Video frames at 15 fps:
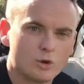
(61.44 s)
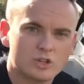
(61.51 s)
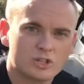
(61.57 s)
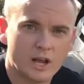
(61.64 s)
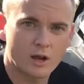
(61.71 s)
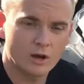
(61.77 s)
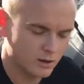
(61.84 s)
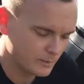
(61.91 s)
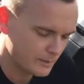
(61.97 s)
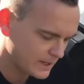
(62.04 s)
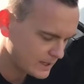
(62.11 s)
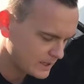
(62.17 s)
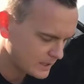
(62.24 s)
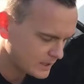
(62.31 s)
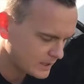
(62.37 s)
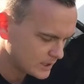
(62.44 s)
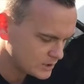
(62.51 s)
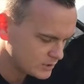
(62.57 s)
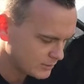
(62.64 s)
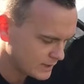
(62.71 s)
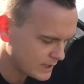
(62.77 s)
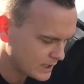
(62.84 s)
push that collar back in and
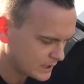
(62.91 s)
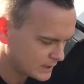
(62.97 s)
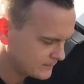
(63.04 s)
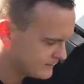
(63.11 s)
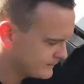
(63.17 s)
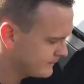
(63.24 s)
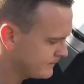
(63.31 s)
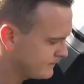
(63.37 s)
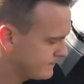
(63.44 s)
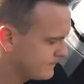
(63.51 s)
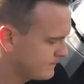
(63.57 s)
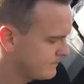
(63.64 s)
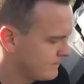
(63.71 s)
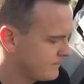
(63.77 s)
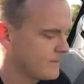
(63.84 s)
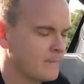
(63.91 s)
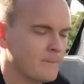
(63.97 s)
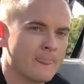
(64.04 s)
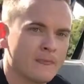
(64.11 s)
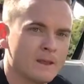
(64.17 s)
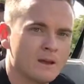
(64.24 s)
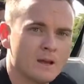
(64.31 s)
get your reading.
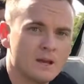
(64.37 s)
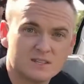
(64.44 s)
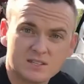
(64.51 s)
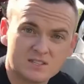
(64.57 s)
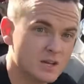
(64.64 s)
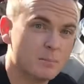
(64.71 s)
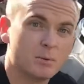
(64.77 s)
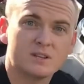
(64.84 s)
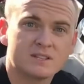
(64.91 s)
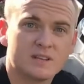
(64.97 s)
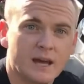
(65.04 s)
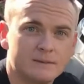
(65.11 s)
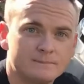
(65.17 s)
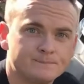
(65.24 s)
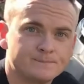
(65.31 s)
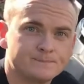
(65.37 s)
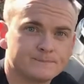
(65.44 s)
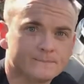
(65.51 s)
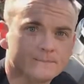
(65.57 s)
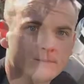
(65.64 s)
Simple as that.